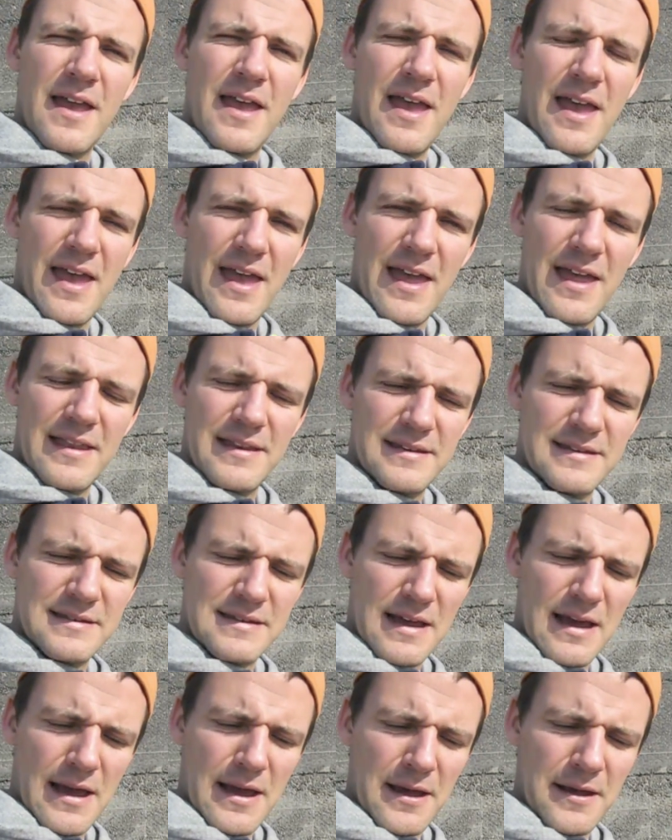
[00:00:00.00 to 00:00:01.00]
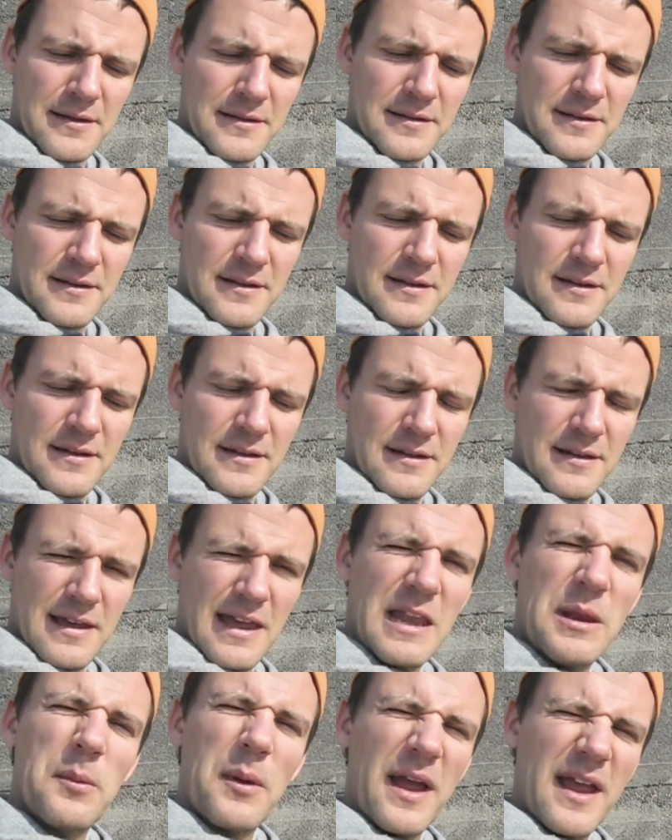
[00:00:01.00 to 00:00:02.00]
and
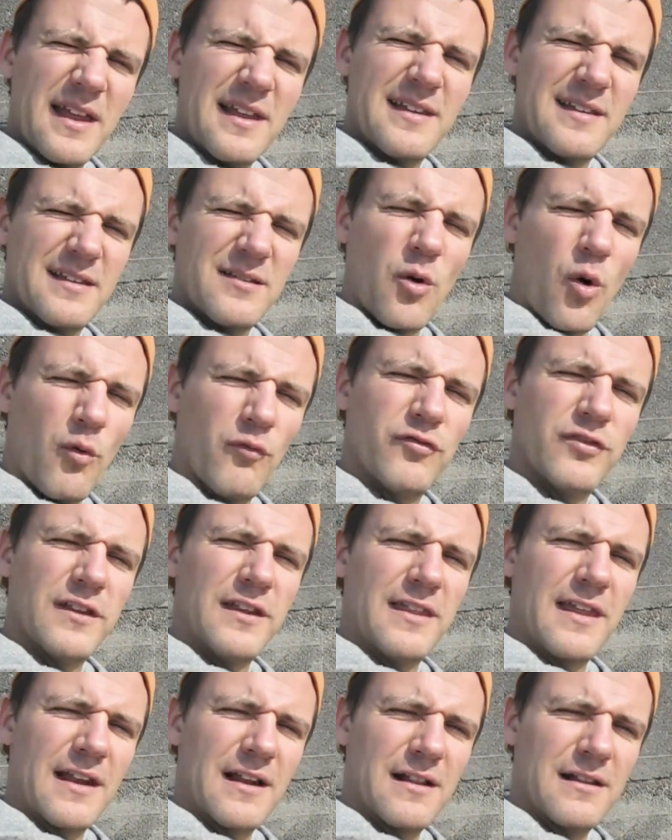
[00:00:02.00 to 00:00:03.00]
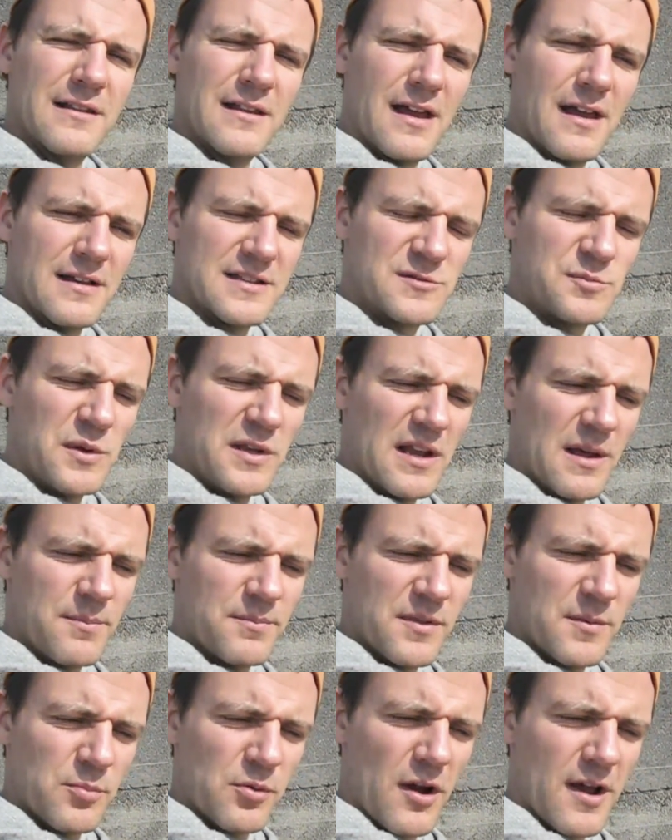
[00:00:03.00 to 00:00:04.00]
anyway, hopefully that'll speed up
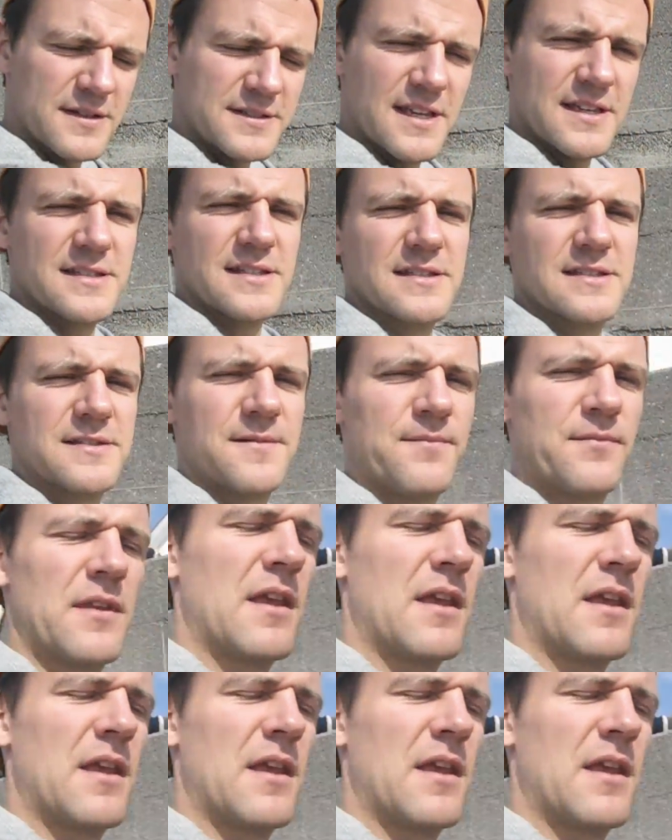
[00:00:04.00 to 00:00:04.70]
the processes.